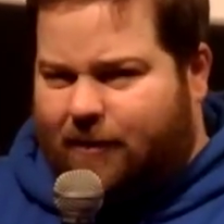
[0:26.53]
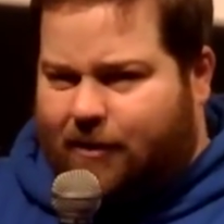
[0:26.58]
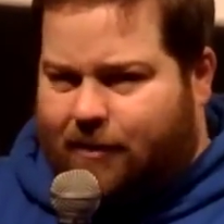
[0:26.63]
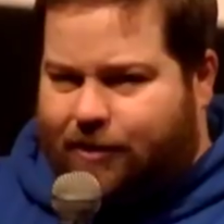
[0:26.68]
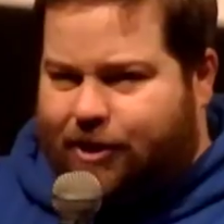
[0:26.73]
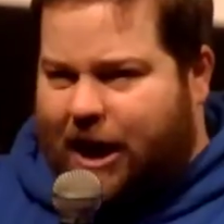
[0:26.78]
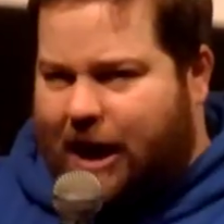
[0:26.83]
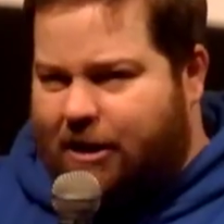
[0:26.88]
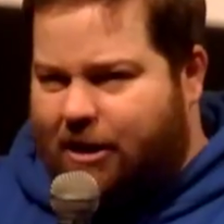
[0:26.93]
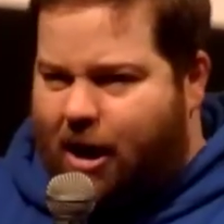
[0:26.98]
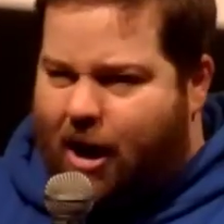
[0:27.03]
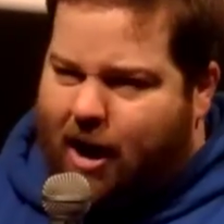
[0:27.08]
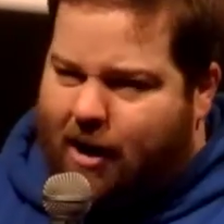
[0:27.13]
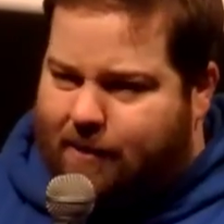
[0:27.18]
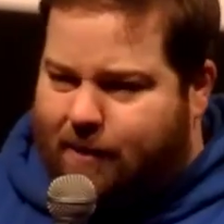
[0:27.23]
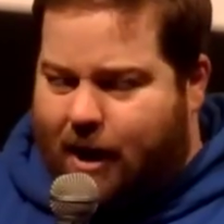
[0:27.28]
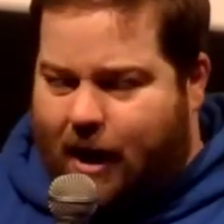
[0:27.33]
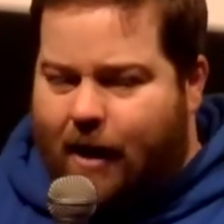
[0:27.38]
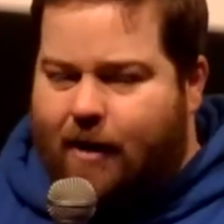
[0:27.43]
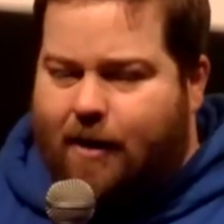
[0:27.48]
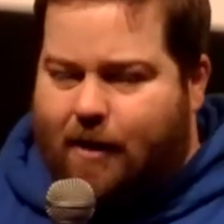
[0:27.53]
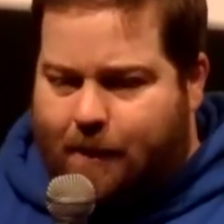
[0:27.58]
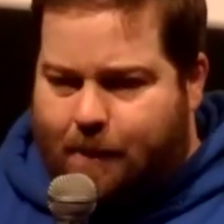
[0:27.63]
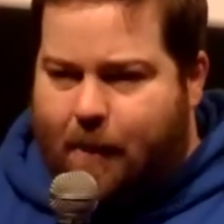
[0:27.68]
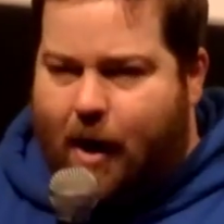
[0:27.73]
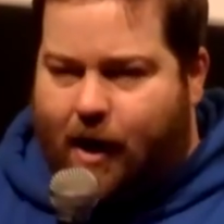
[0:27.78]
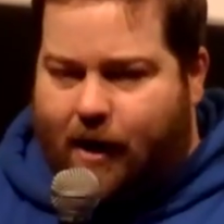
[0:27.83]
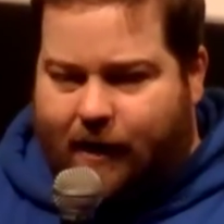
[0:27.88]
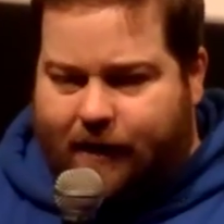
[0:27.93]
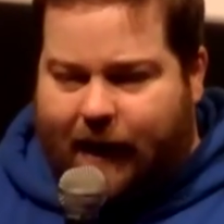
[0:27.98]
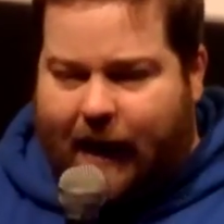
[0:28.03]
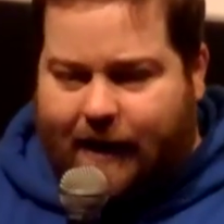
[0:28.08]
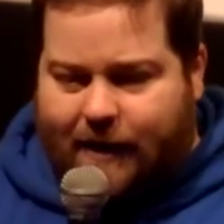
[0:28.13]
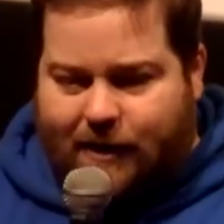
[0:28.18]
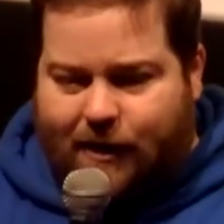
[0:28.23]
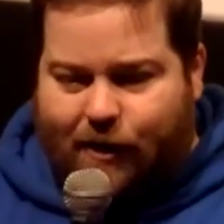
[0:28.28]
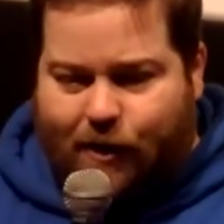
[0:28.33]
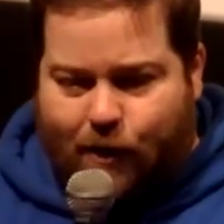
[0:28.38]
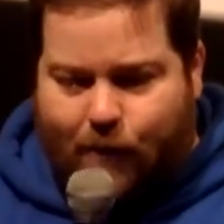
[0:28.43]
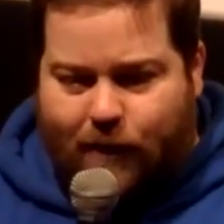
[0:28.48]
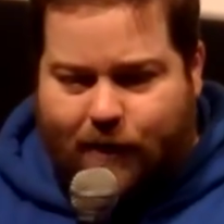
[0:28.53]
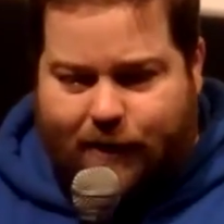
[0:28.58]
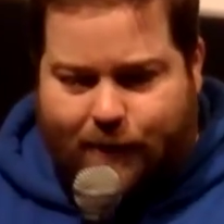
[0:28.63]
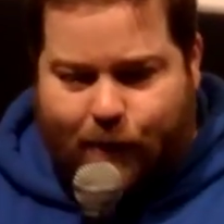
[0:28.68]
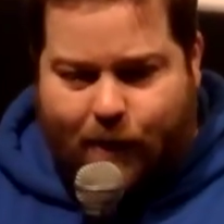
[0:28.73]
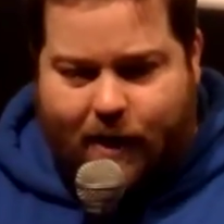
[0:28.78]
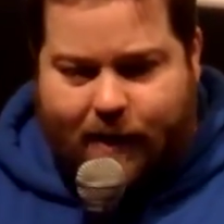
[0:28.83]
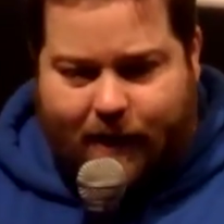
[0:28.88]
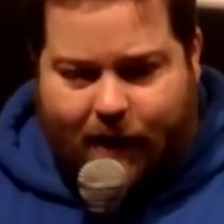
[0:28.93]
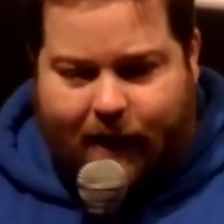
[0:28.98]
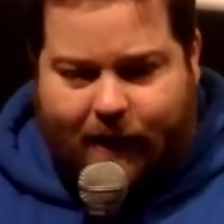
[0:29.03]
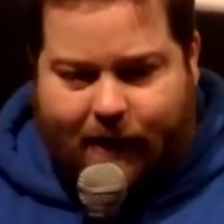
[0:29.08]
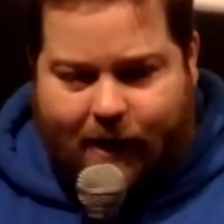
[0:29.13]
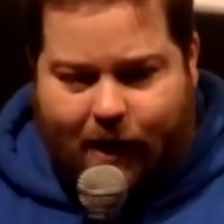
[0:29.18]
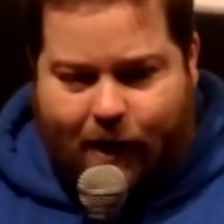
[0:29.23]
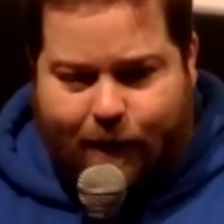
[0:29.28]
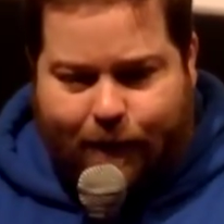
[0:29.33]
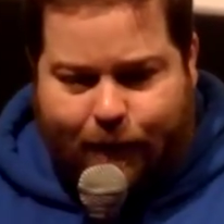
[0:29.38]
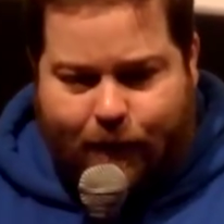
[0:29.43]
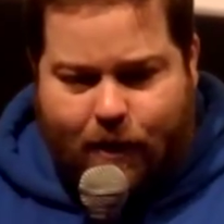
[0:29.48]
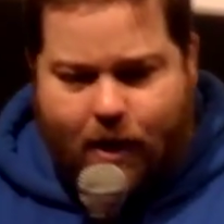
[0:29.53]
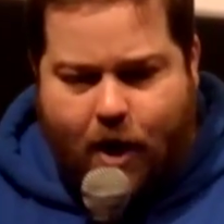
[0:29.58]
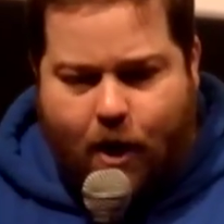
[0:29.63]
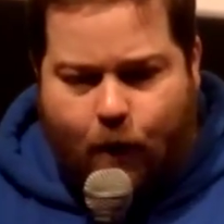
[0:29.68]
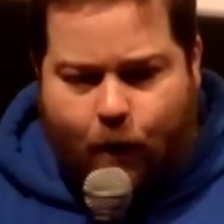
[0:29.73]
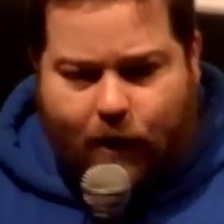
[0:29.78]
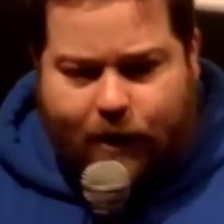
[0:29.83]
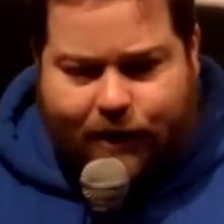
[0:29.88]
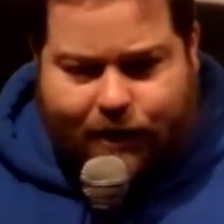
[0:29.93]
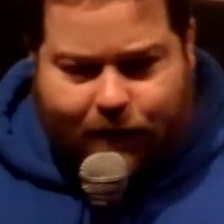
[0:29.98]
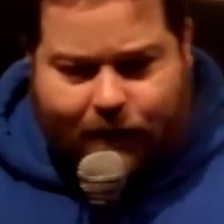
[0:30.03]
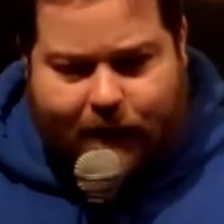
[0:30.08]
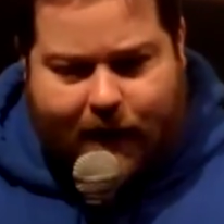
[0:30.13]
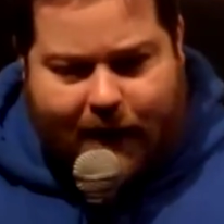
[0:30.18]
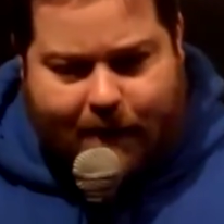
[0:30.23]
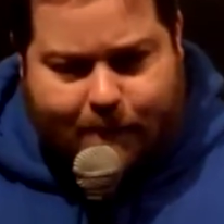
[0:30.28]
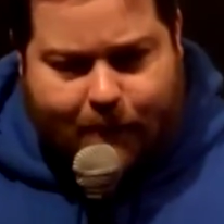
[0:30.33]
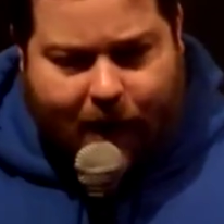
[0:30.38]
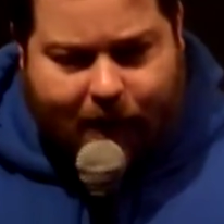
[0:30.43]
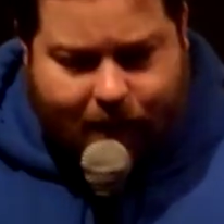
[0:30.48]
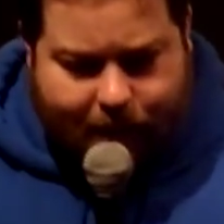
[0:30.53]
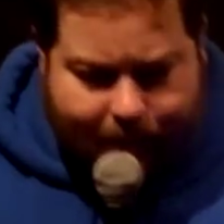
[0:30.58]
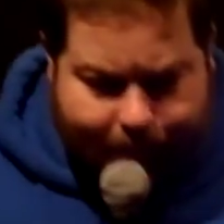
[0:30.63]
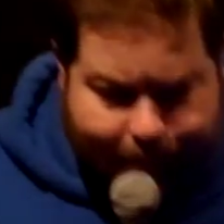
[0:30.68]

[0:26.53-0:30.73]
Jedi, nah, monk, that is the coolest one that I could go for. What's your name, monk?